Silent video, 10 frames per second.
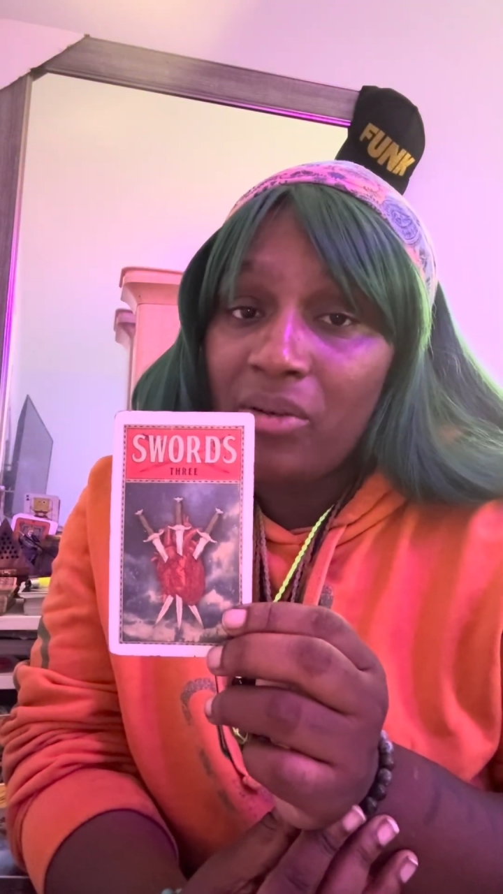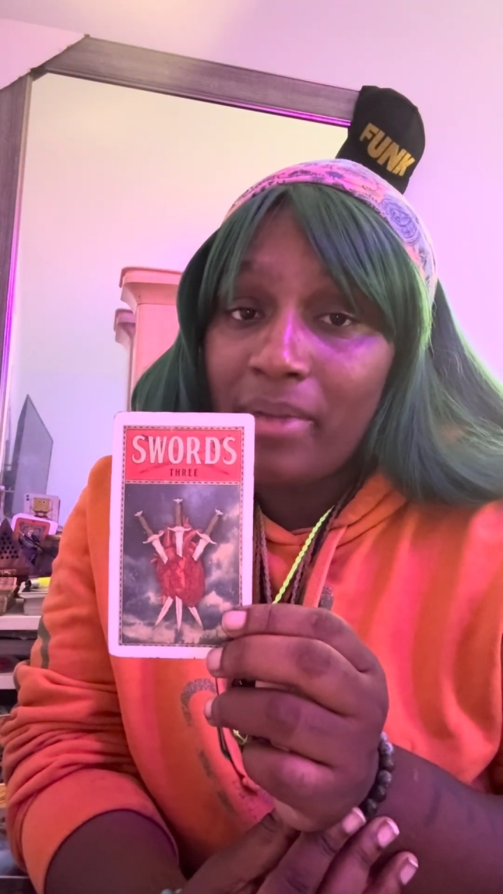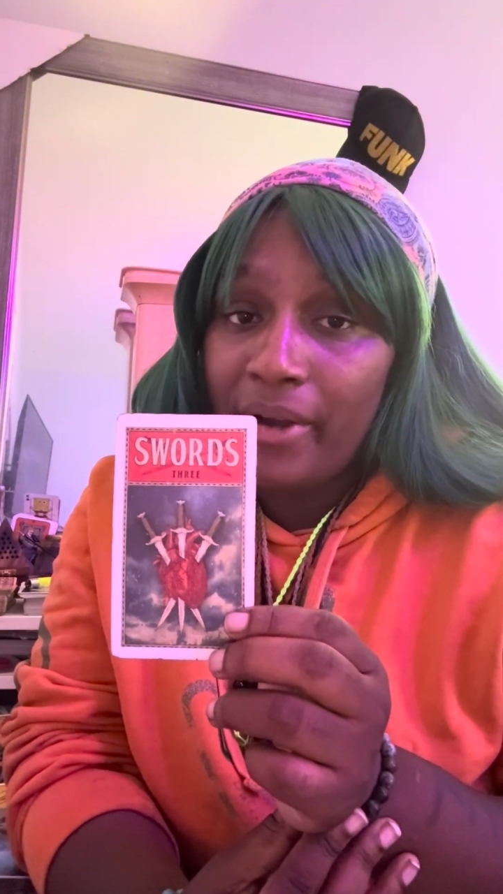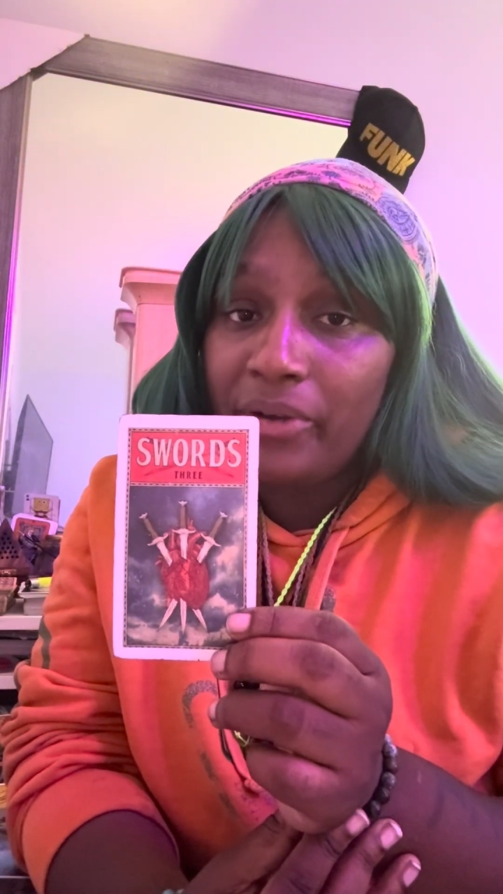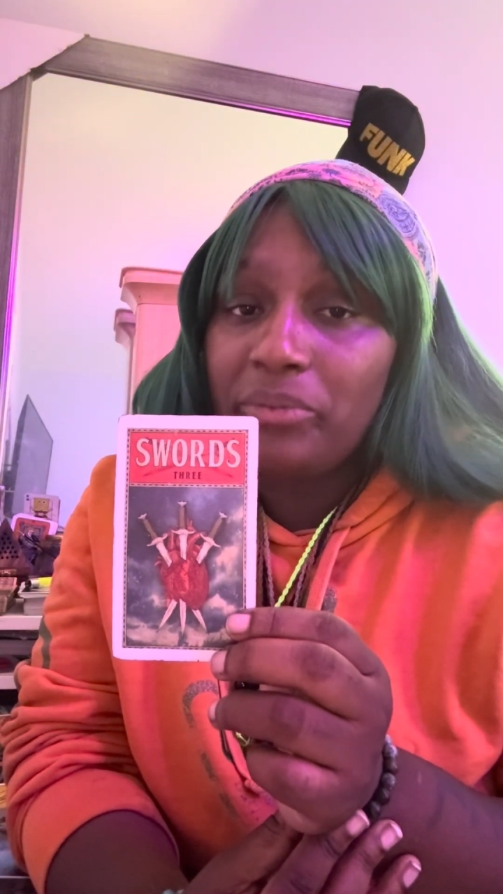
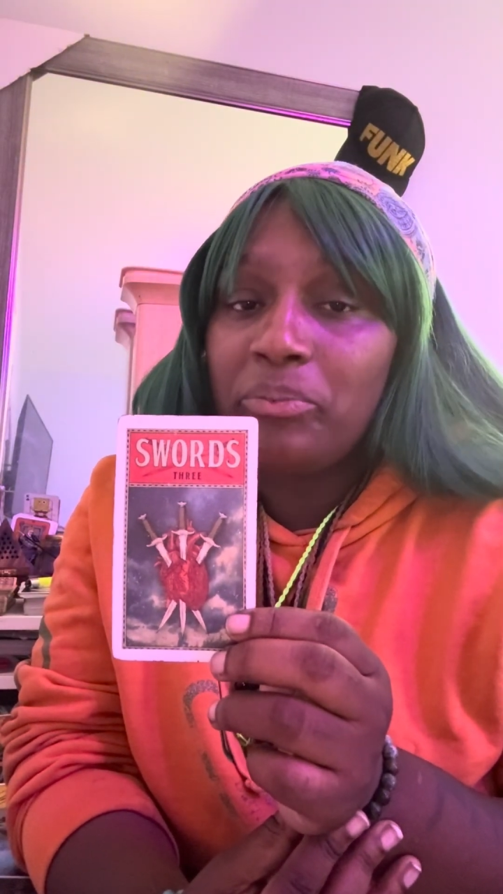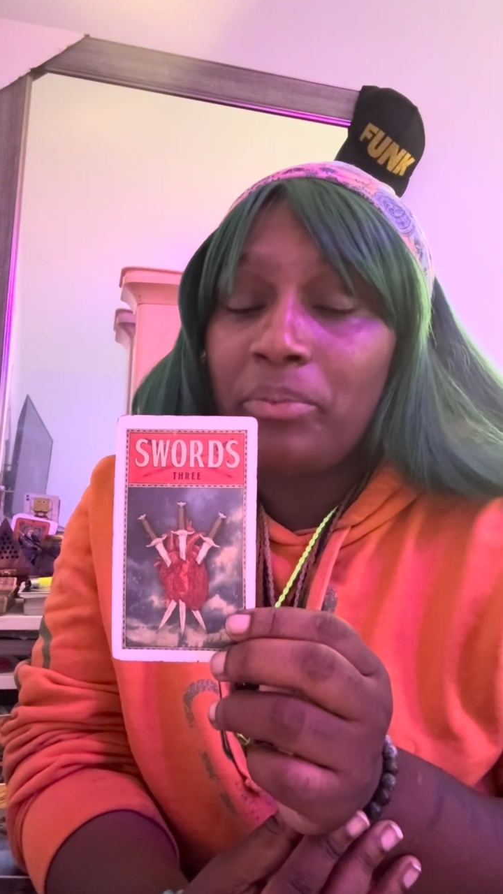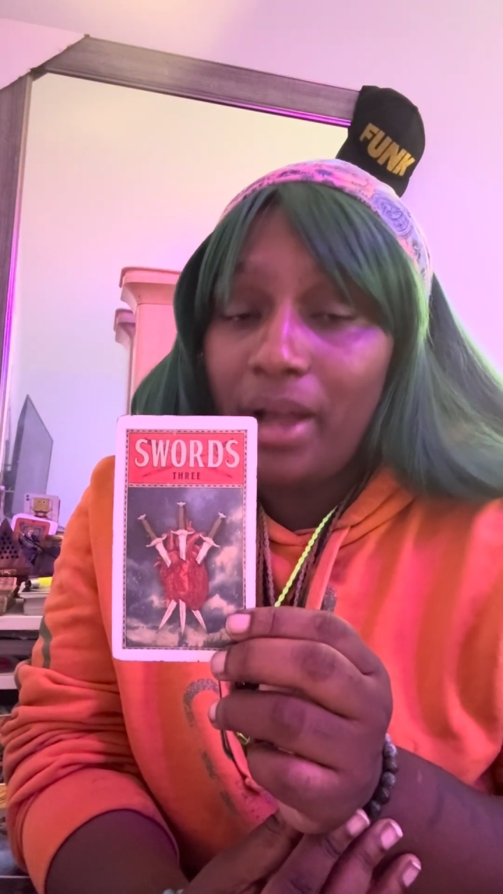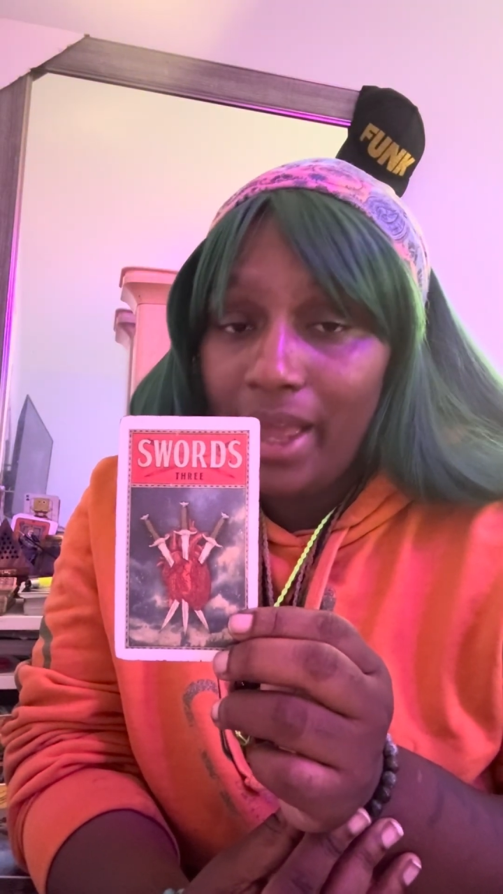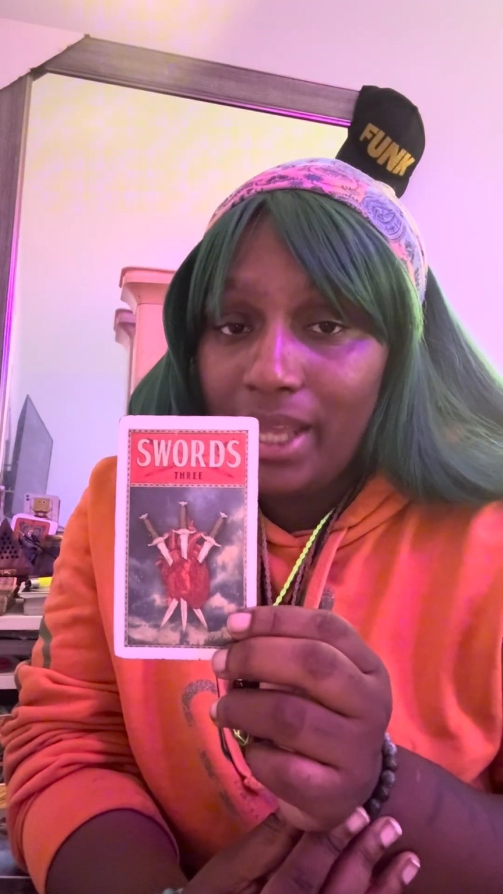about,
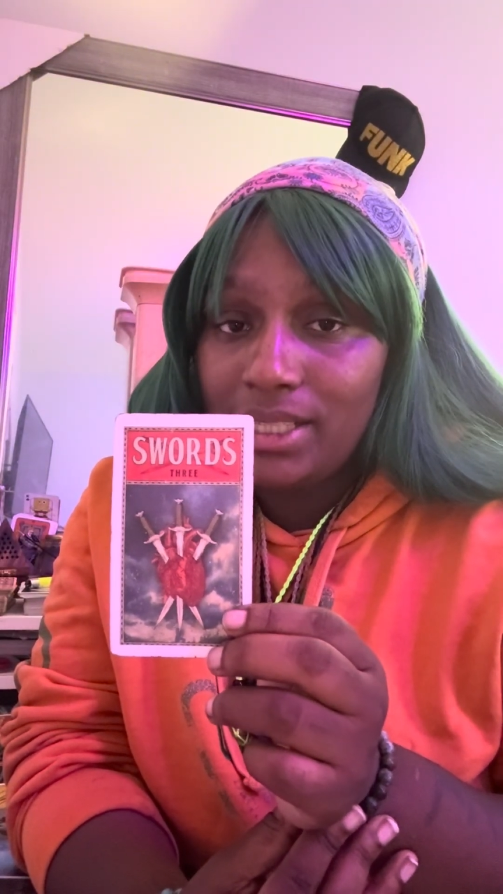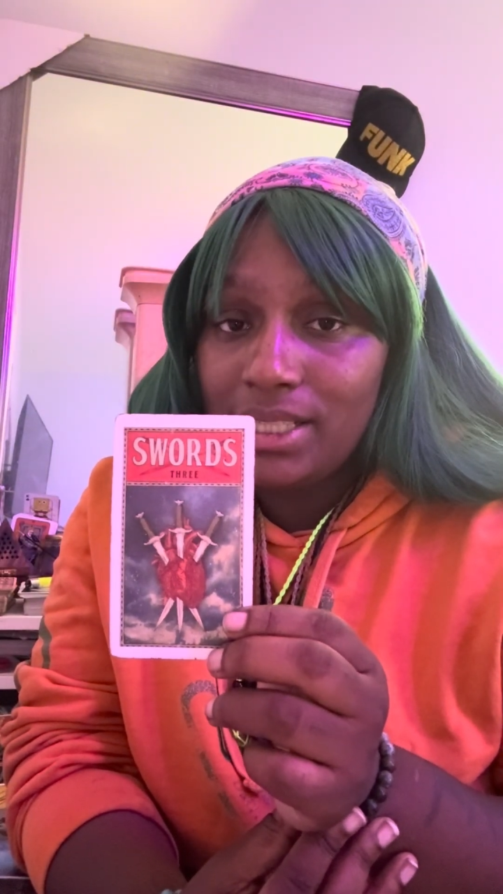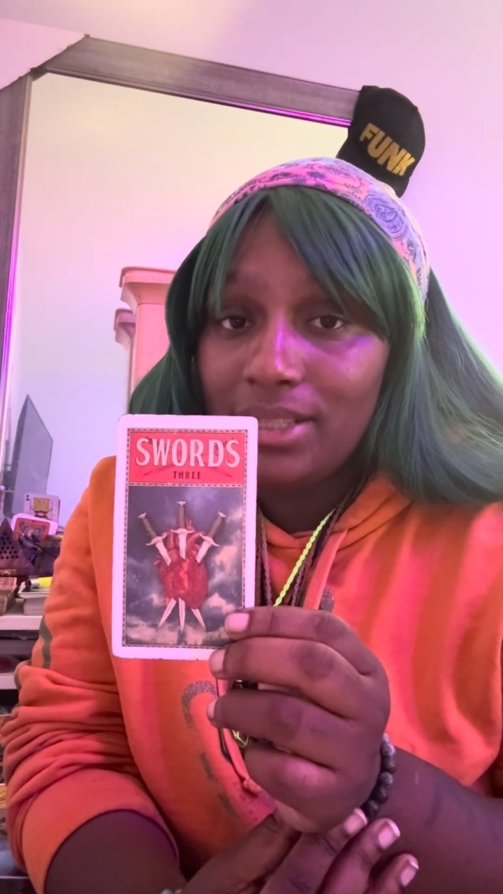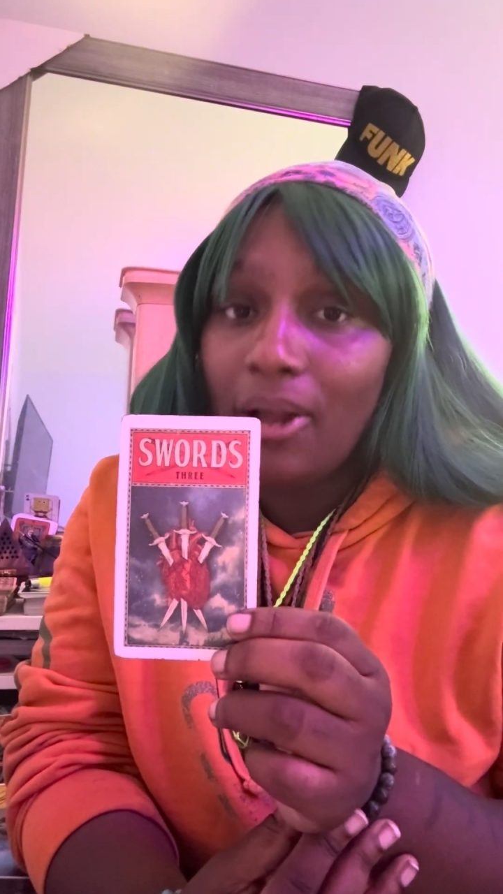but